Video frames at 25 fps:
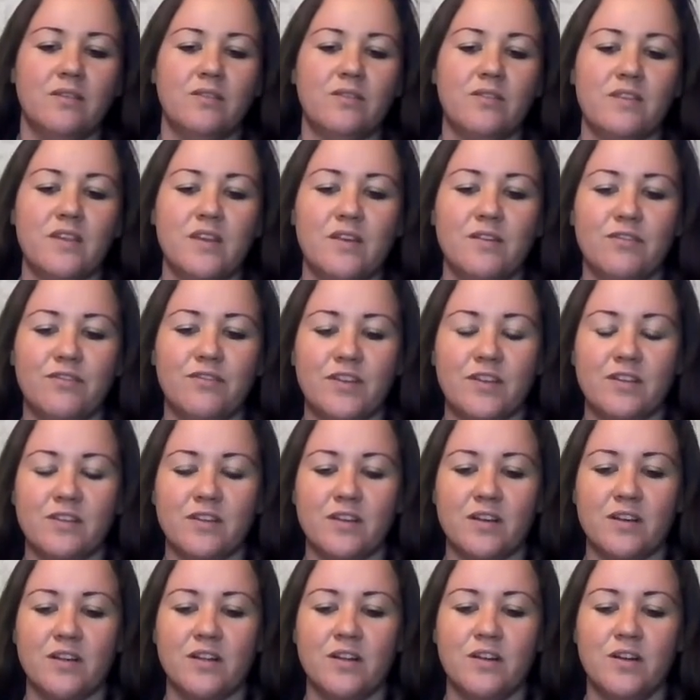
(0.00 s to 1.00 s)
see if it's
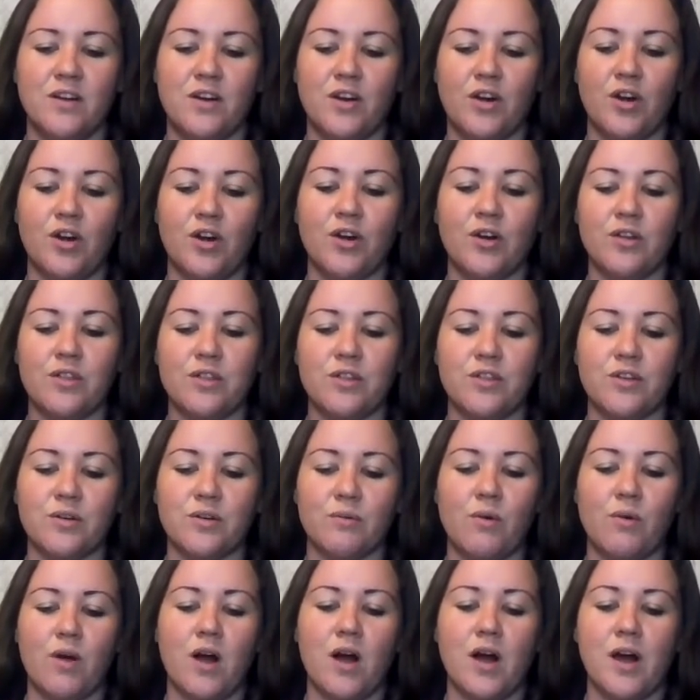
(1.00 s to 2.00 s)
a earth
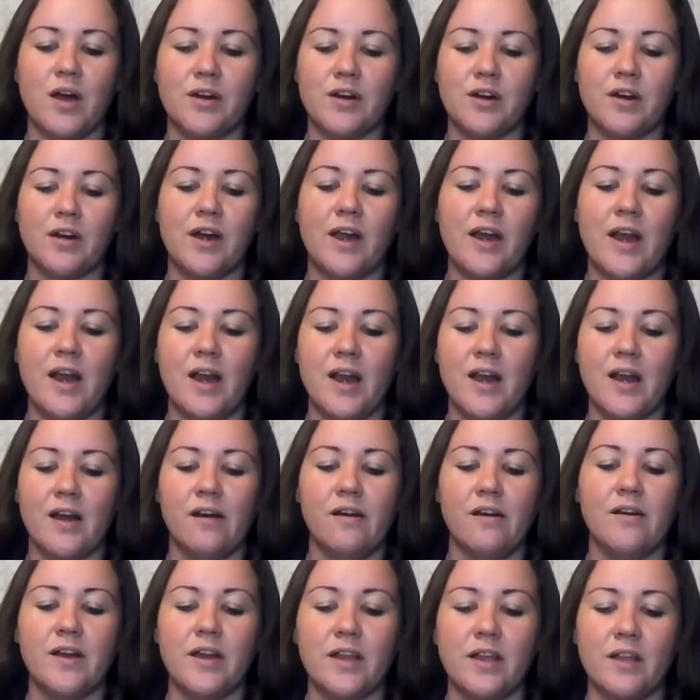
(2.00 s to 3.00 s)
or water,
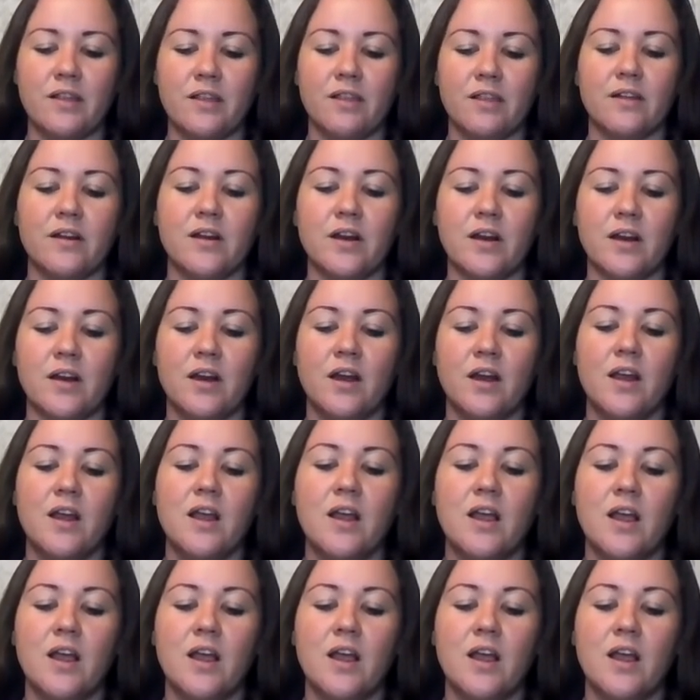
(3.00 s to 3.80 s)
air, ether.